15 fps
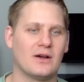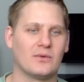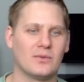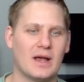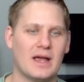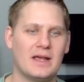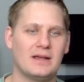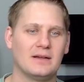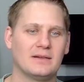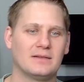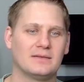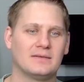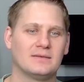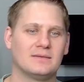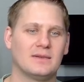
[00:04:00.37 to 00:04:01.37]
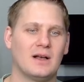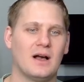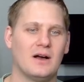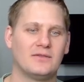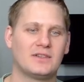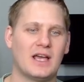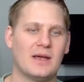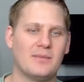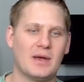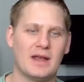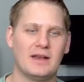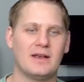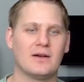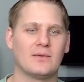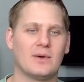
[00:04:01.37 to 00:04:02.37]
array of type
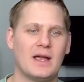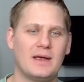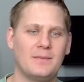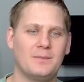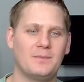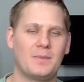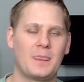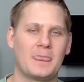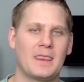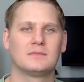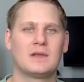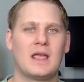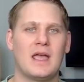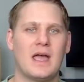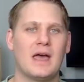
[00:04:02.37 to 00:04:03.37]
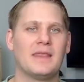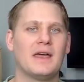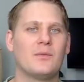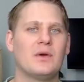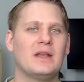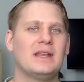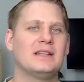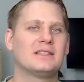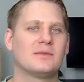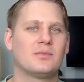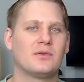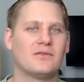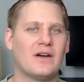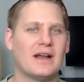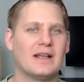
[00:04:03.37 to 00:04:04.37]
any array, and then we need to
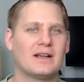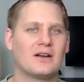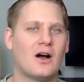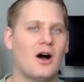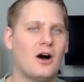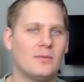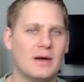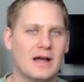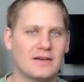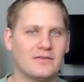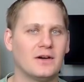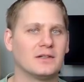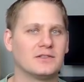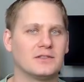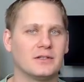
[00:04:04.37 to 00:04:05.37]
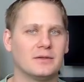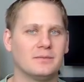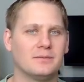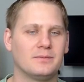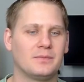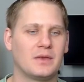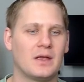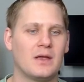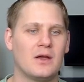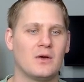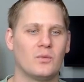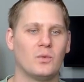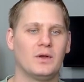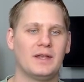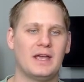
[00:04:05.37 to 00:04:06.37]
provide a callback function.
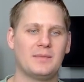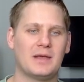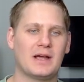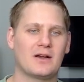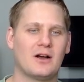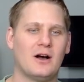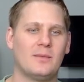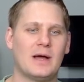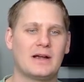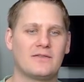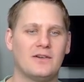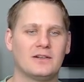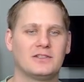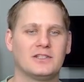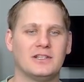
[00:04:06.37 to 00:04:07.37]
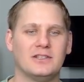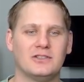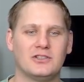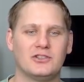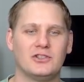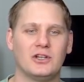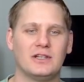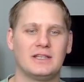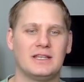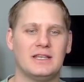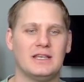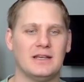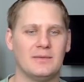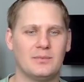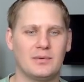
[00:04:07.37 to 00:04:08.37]
We'll name that callback function should
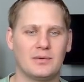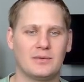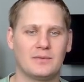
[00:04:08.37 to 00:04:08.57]
keep,